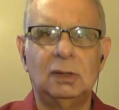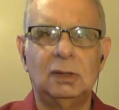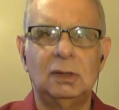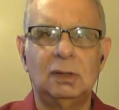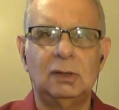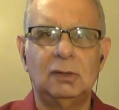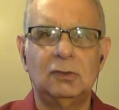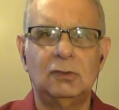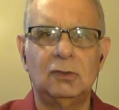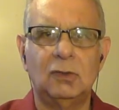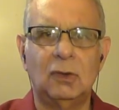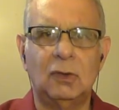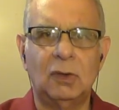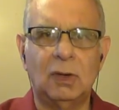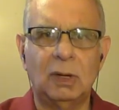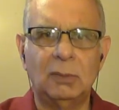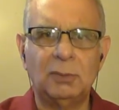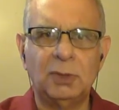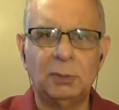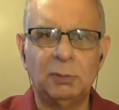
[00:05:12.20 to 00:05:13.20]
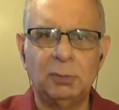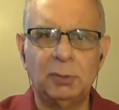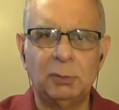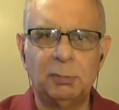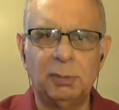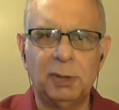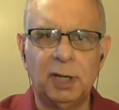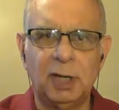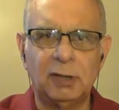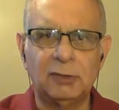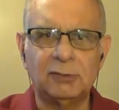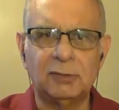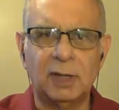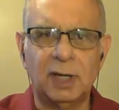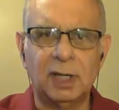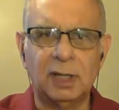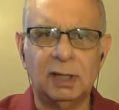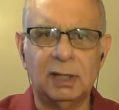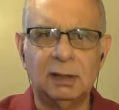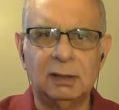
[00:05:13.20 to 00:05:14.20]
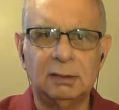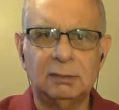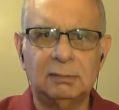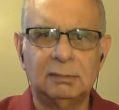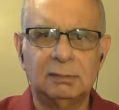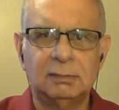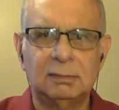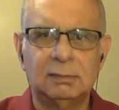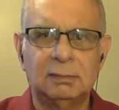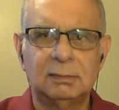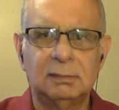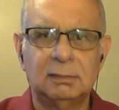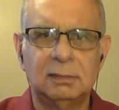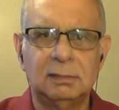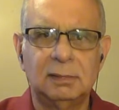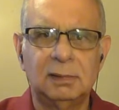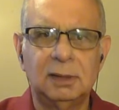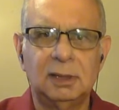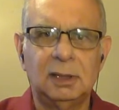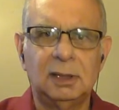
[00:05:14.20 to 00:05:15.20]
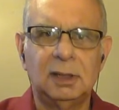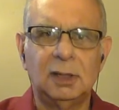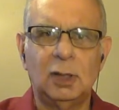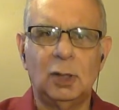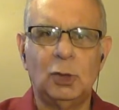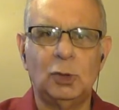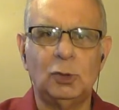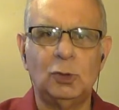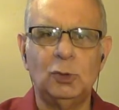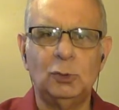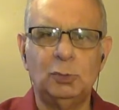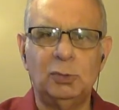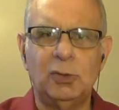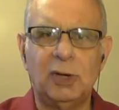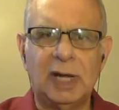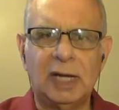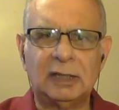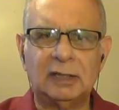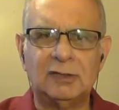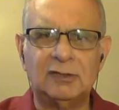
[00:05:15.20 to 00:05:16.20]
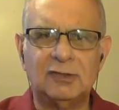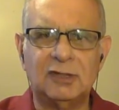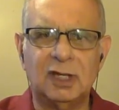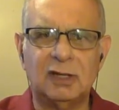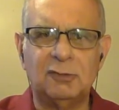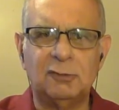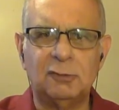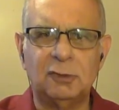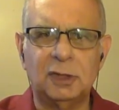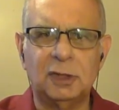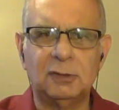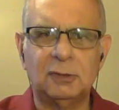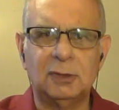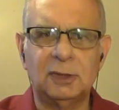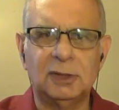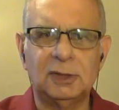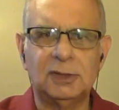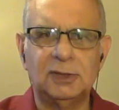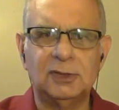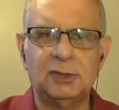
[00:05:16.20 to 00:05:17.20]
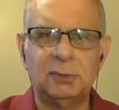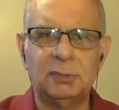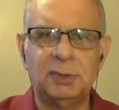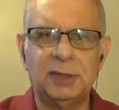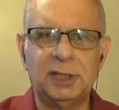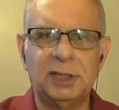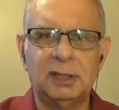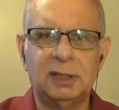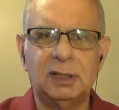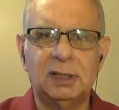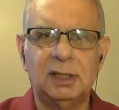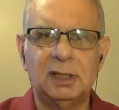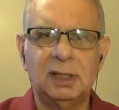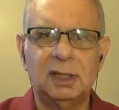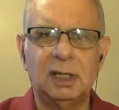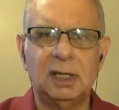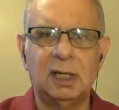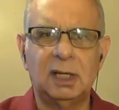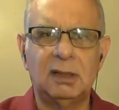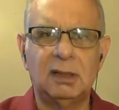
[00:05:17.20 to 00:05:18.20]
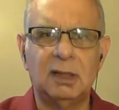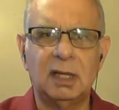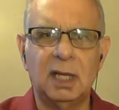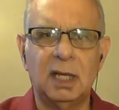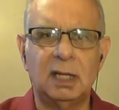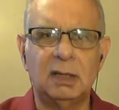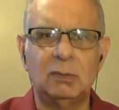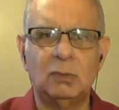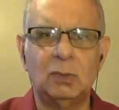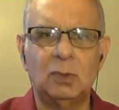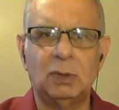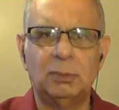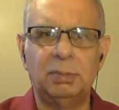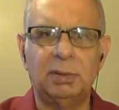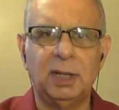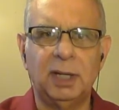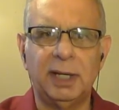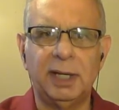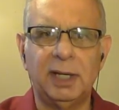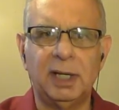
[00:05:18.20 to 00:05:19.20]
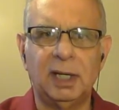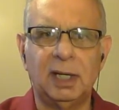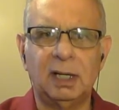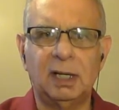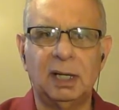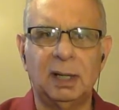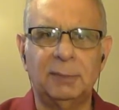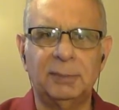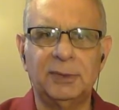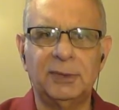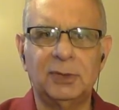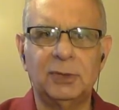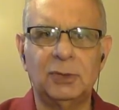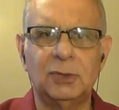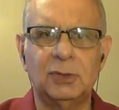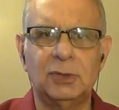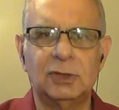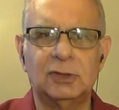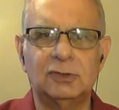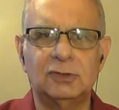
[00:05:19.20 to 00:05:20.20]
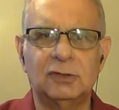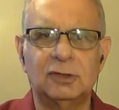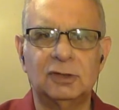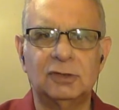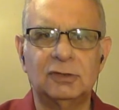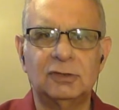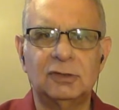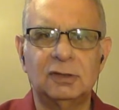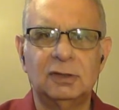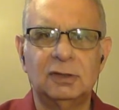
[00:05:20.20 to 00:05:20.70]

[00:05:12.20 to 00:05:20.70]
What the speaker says: So I'm going to put a pause right here. You practice that fingering a little bit, and then we'll play a couple of choruses